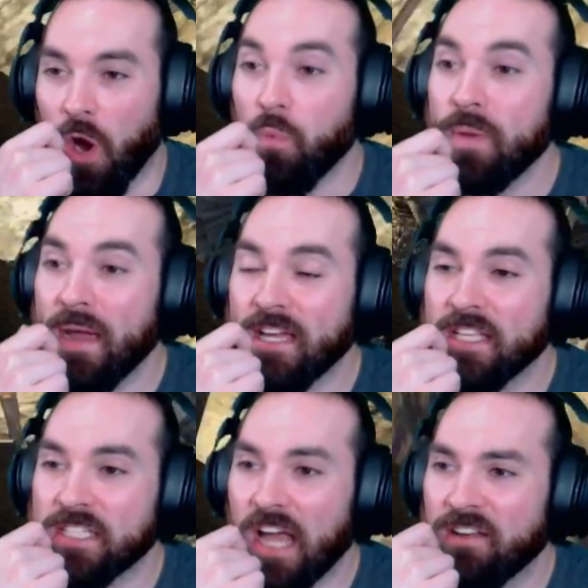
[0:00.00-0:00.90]
we making
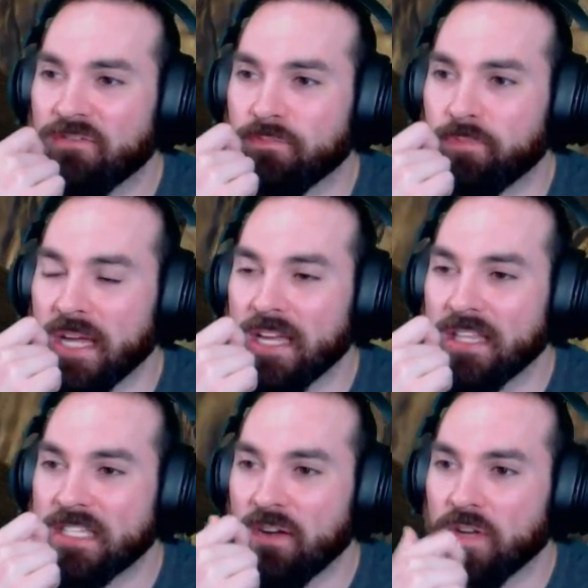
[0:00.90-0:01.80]
this kind of big in
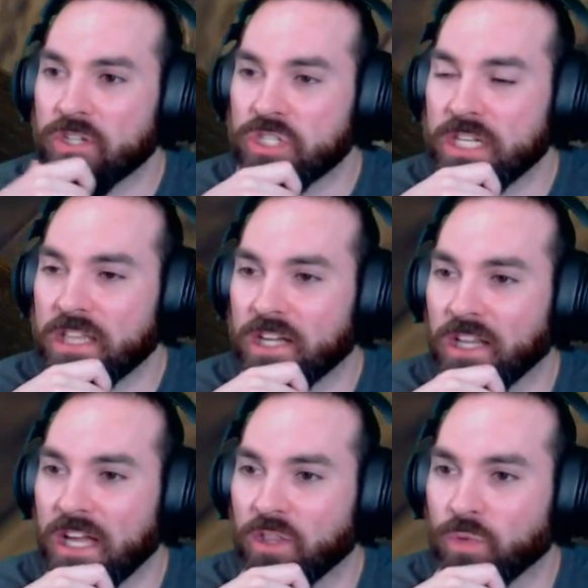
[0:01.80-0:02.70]
this area just to get the
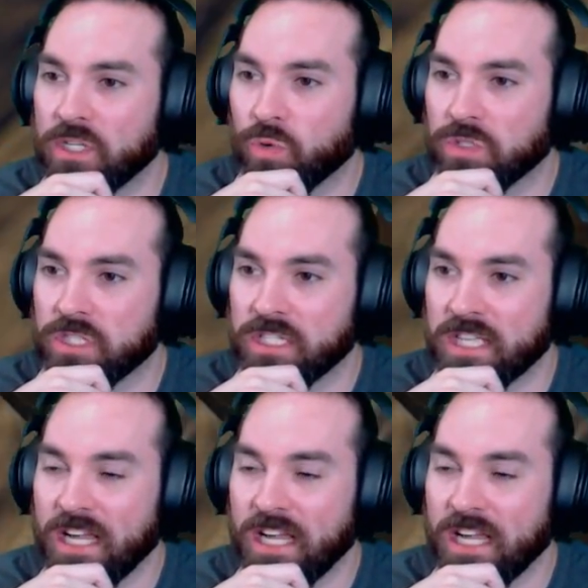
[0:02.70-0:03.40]
clay and the resources? Because I can